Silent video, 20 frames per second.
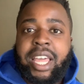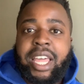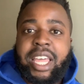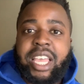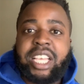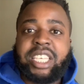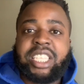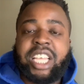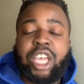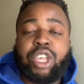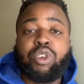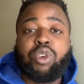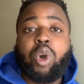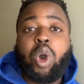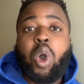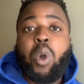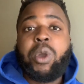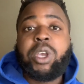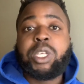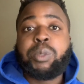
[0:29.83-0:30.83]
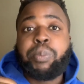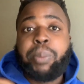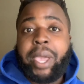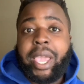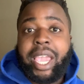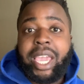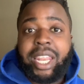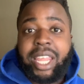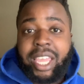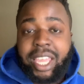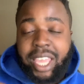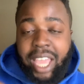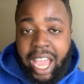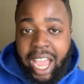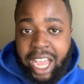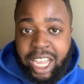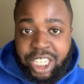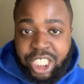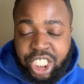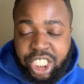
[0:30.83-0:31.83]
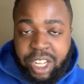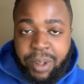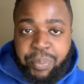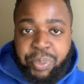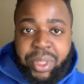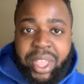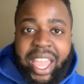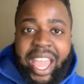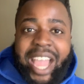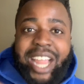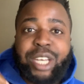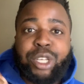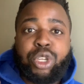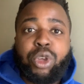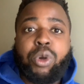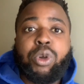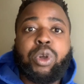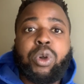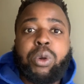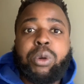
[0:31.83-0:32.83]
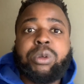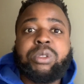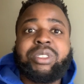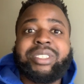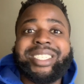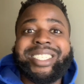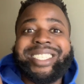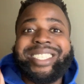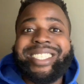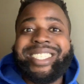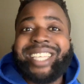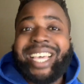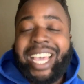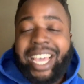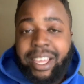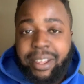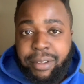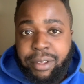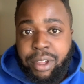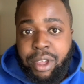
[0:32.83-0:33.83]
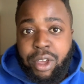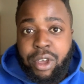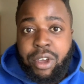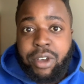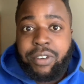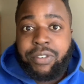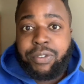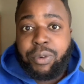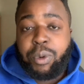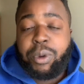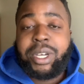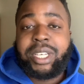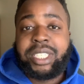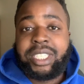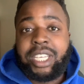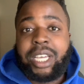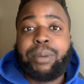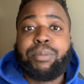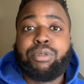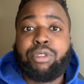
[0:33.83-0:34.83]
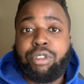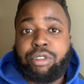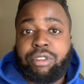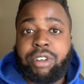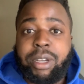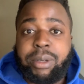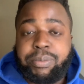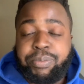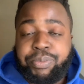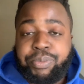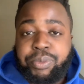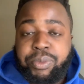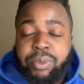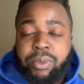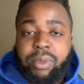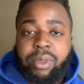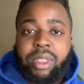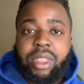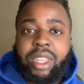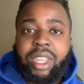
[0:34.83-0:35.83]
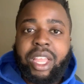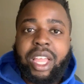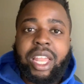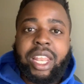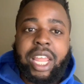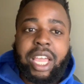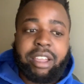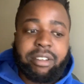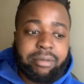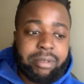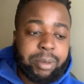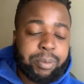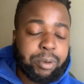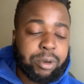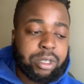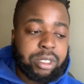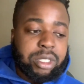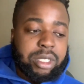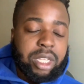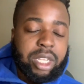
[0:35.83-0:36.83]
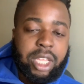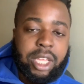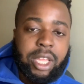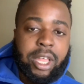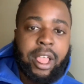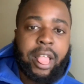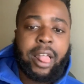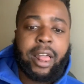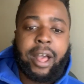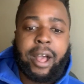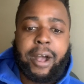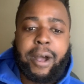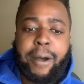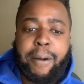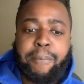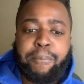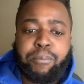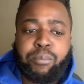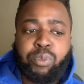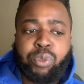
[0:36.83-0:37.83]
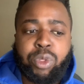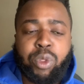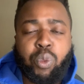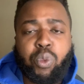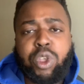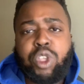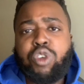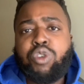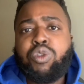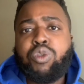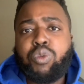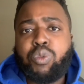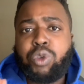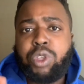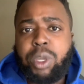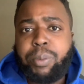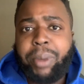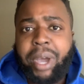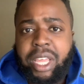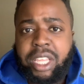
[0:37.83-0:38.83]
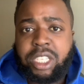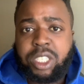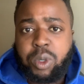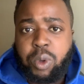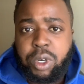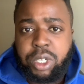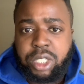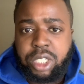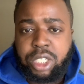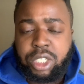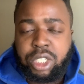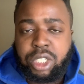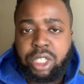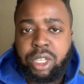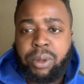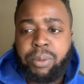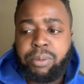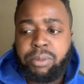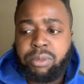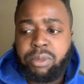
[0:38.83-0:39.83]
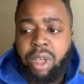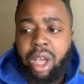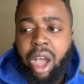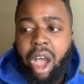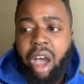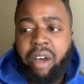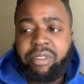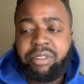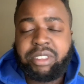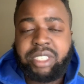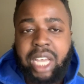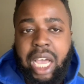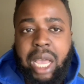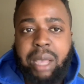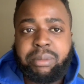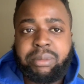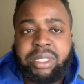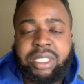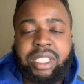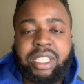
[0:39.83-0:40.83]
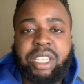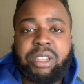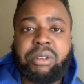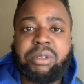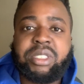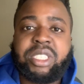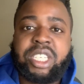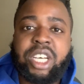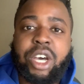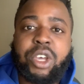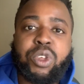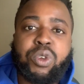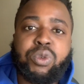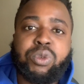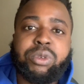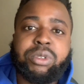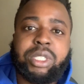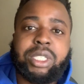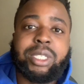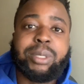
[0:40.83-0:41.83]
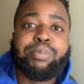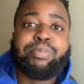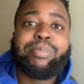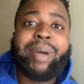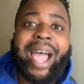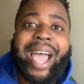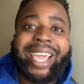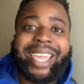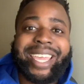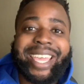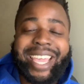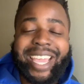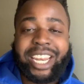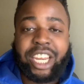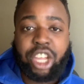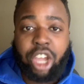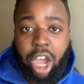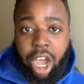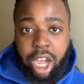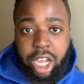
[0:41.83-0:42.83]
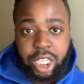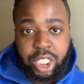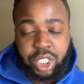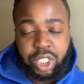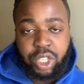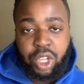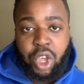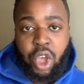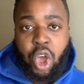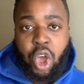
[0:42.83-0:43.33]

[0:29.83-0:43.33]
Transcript: is that you always pay it in cash and don't go into debt for said program. Like me personally, when you buy these courses, oftentimes they don't tell you the back-end costs